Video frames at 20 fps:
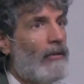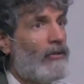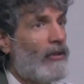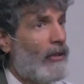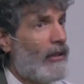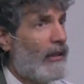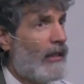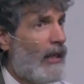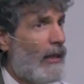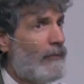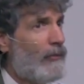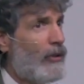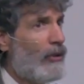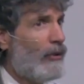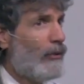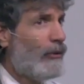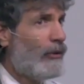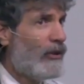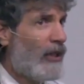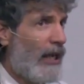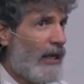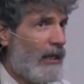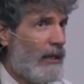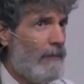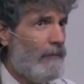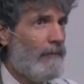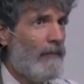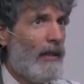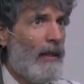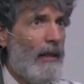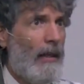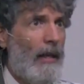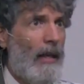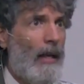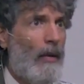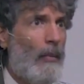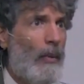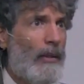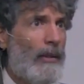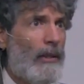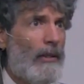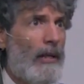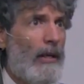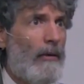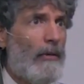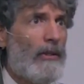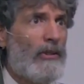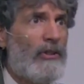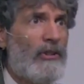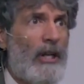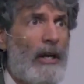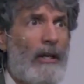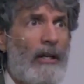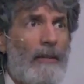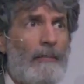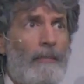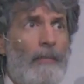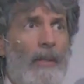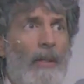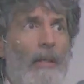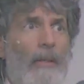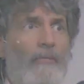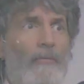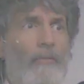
So they come to Shechem, and when they're there in Shechem,